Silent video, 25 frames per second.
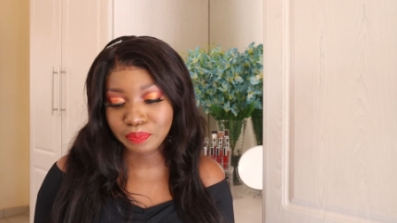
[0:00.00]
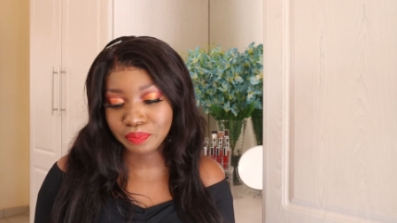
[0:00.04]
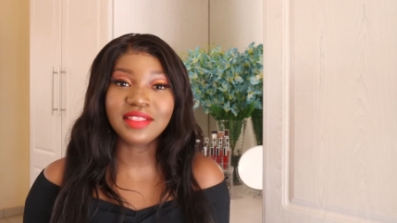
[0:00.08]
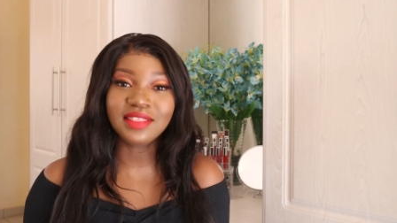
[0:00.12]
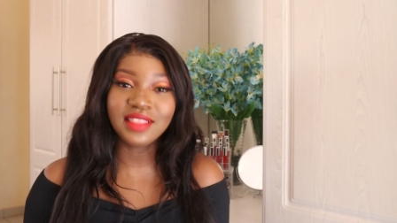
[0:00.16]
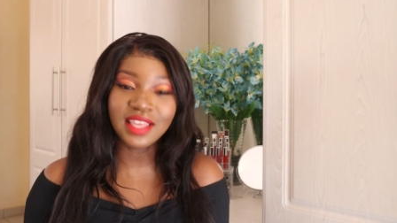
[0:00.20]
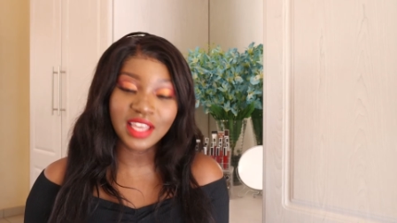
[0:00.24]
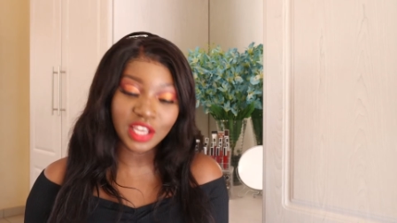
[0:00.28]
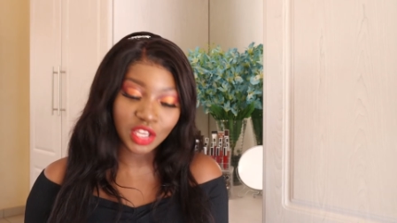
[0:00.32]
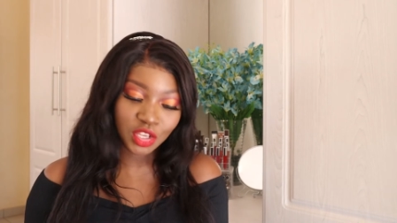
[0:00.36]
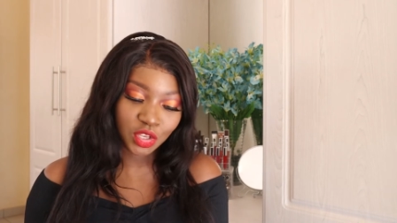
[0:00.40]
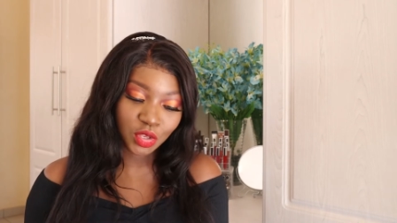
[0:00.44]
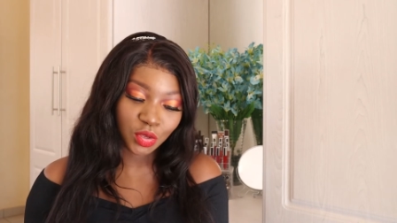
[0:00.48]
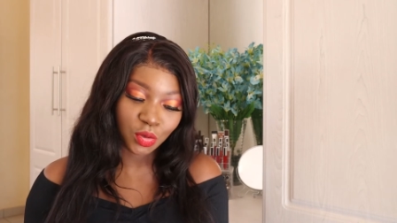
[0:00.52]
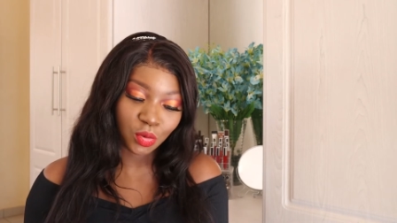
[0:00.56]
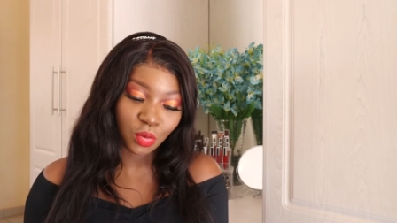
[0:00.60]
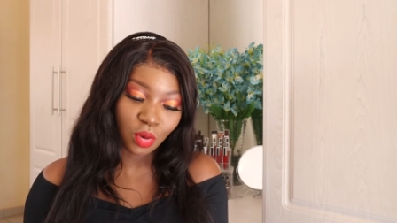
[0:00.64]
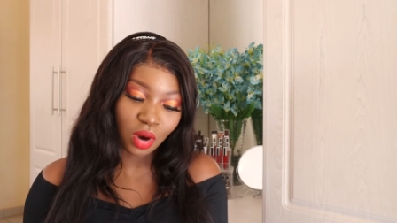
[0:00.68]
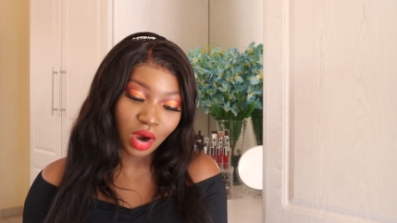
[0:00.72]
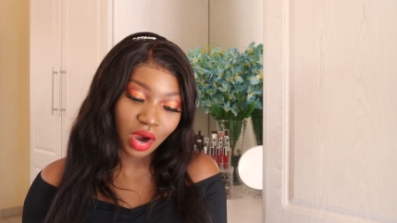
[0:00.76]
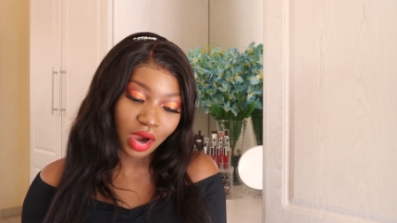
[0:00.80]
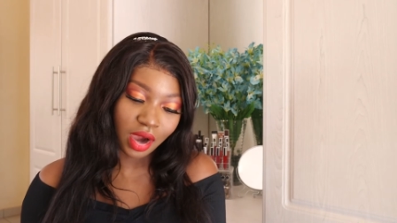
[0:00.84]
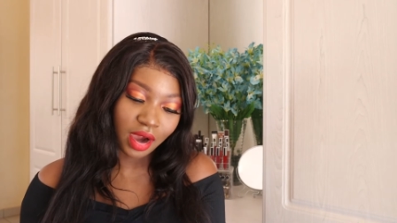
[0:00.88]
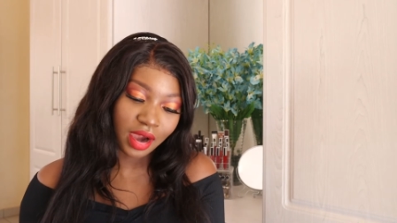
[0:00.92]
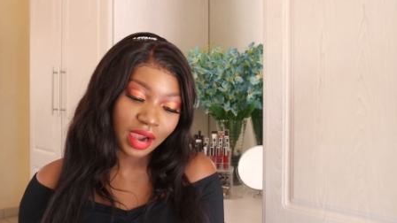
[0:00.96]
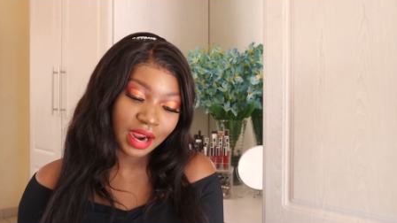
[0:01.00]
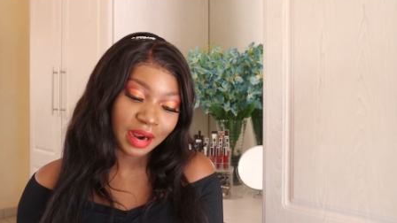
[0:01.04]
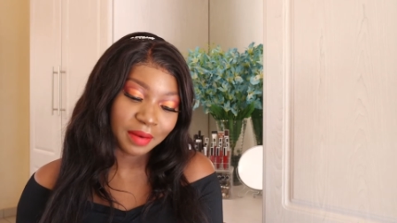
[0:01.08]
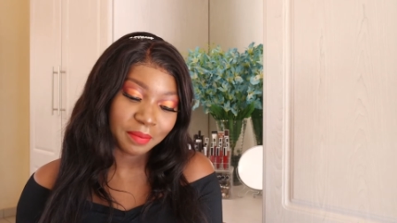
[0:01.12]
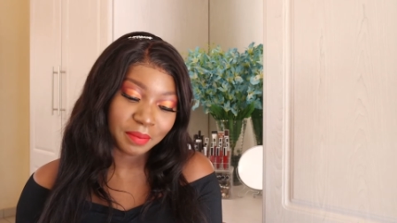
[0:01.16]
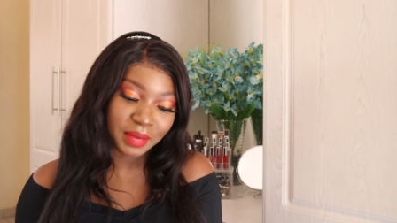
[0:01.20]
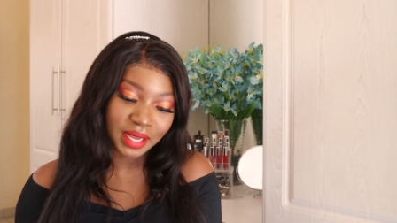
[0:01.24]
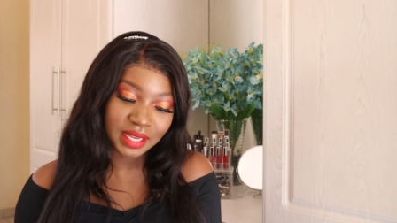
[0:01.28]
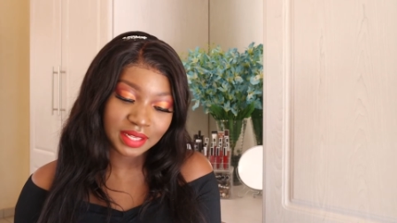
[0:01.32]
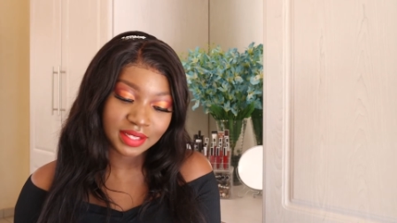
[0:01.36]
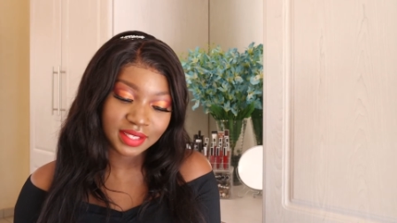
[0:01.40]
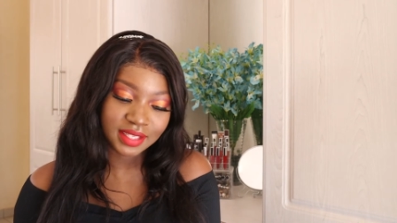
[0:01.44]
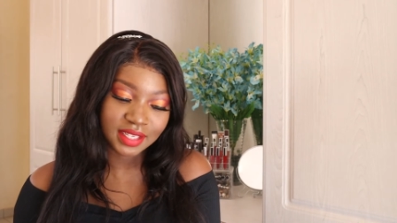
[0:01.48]
I think you are
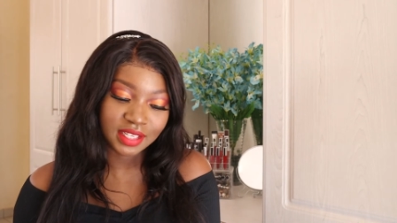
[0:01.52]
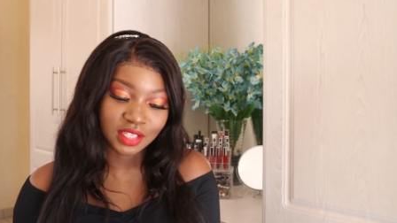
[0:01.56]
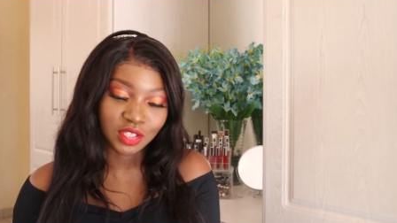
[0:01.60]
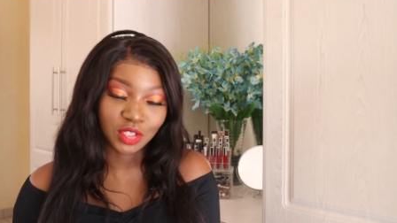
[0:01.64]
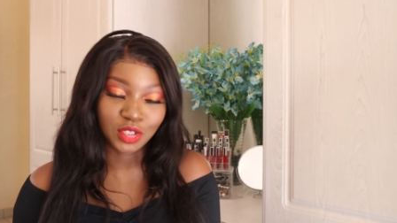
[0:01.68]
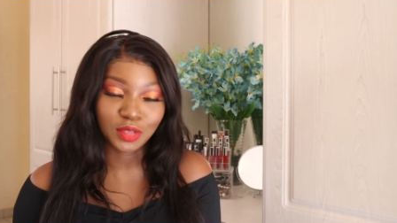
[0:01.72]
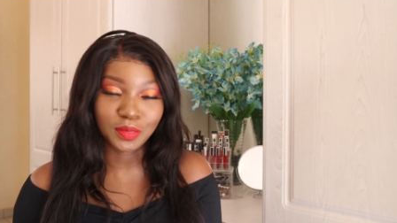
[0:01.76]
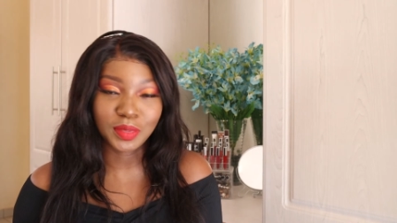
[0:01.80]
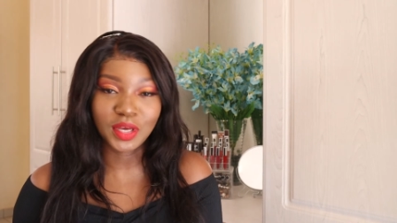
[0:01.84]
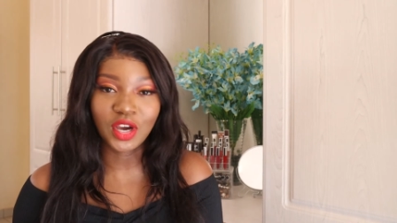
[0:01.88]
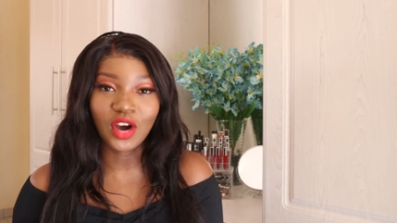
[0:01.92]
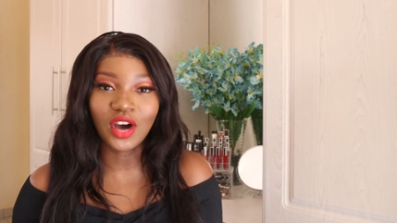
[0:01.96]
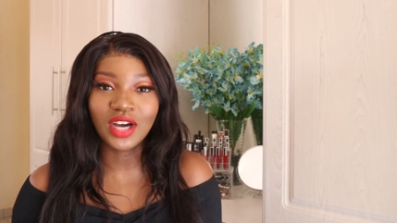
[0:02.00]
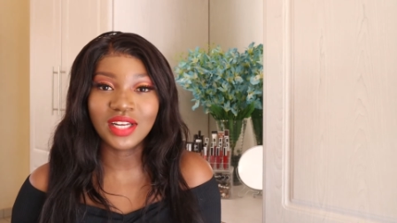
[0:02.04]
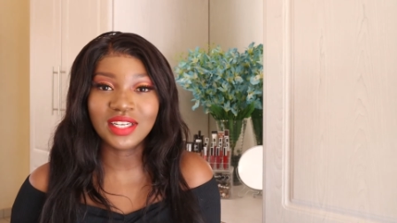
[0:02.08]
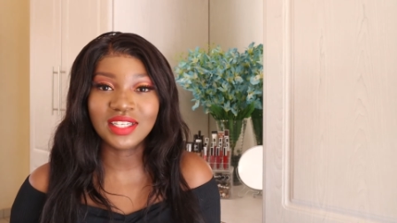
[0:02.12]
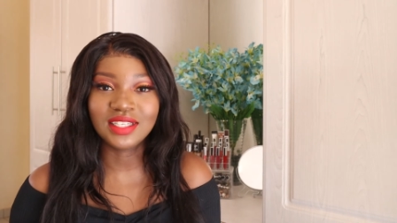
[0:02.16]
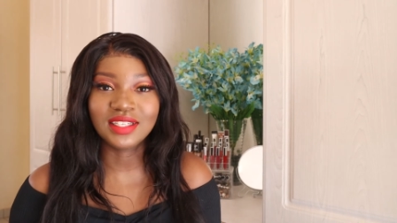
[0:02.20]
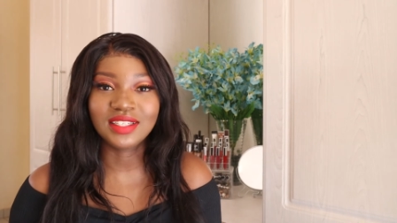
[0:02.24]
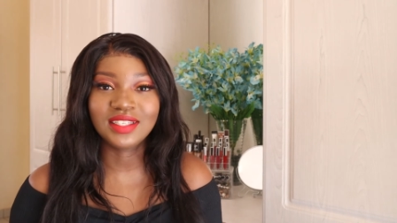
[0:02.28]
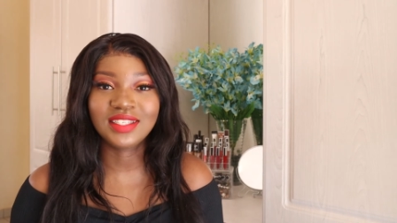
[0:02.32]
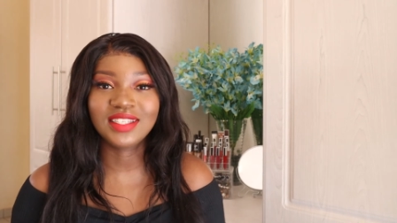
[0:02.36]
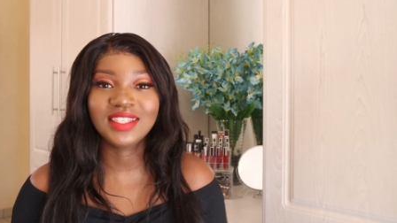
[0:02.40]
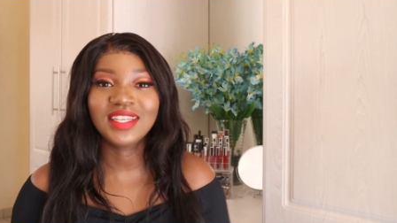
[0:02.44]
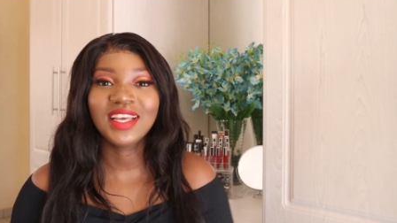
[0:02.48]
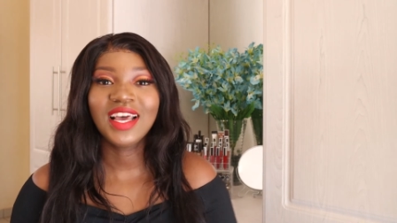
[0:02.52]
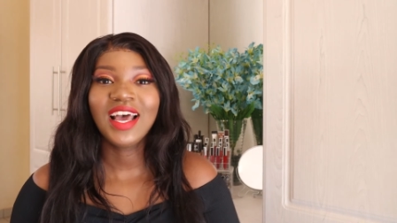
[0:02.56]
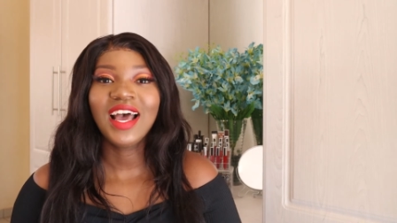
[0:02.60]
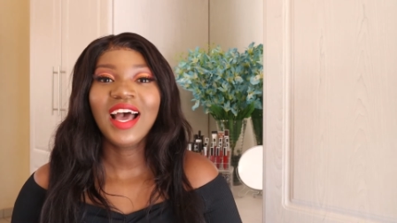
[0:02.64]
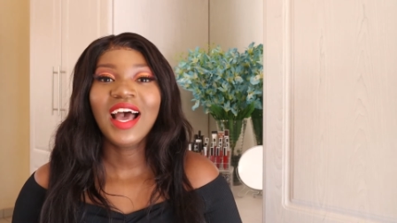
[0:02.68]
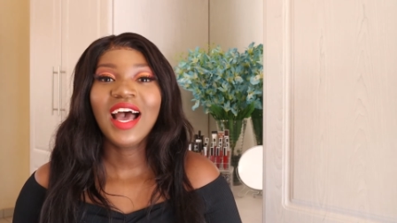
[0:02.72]
amazing, to be honest.